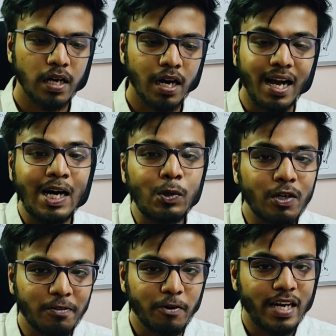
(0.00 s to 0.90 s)

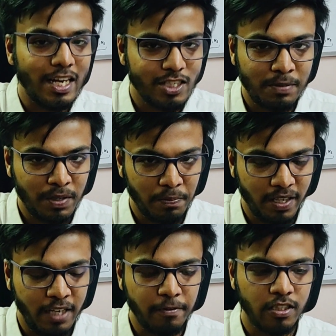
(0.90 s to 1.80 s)
account for actually
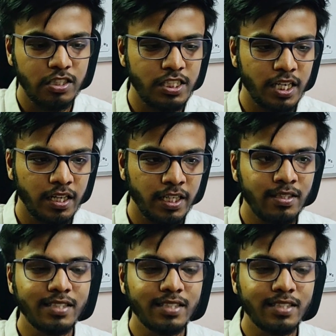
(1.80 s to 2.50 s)
preparing for the GRE.